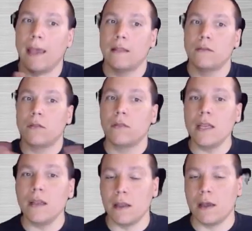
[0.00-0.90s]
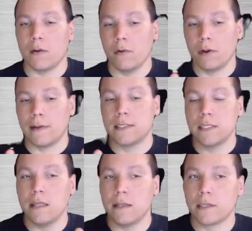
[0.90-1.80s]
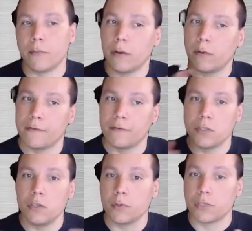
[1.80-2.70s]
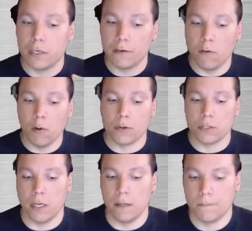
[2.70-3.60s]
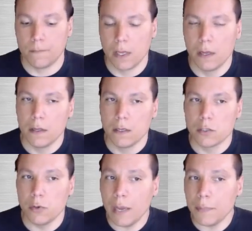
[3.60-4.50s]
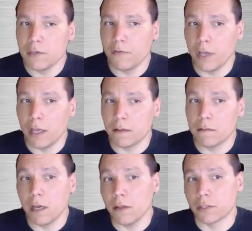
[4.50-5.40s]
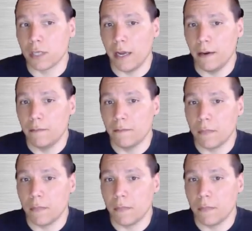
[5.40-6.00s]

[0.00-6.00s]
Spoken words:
And the Theta network has said that it's going to be anywhere from 2% to 4%. So what happens if we get the other side?